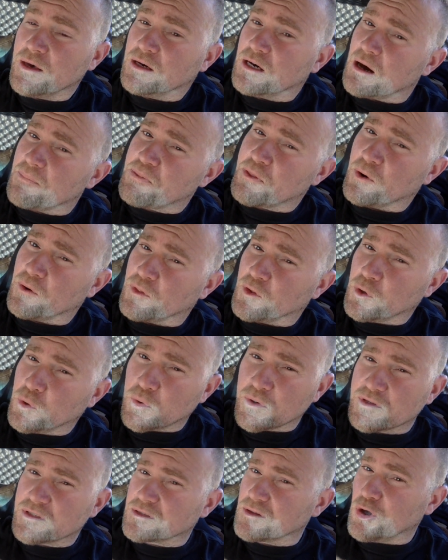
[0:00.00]
up there on the
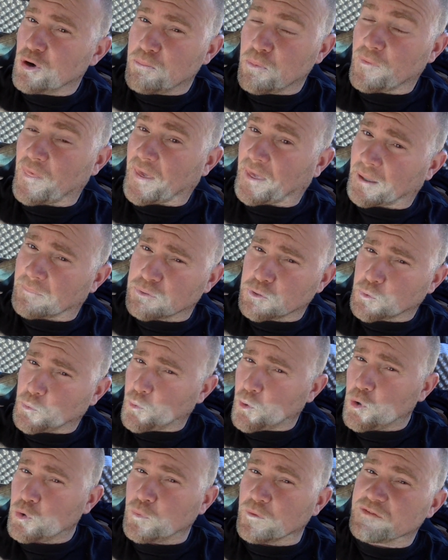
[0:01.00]
North Slope or the Ambler
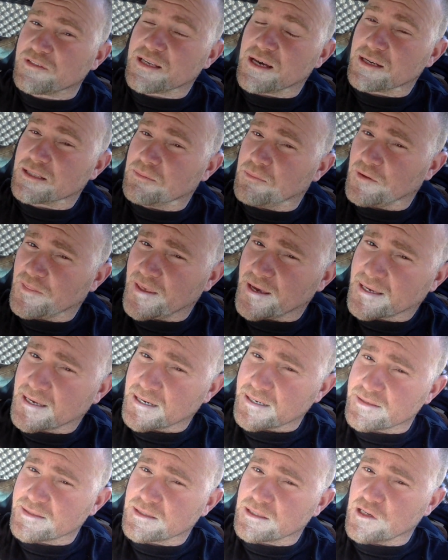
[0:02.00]
Road. We've talked about that
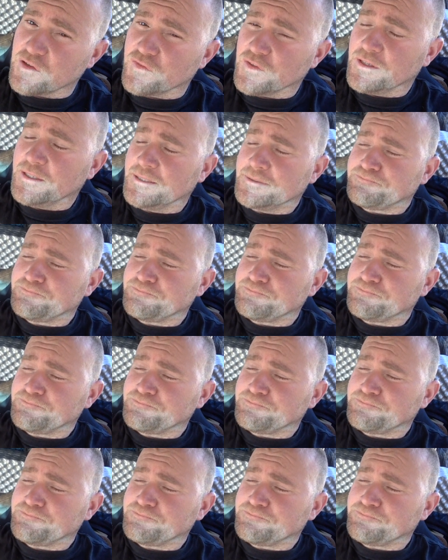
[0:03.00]
kind of stuff,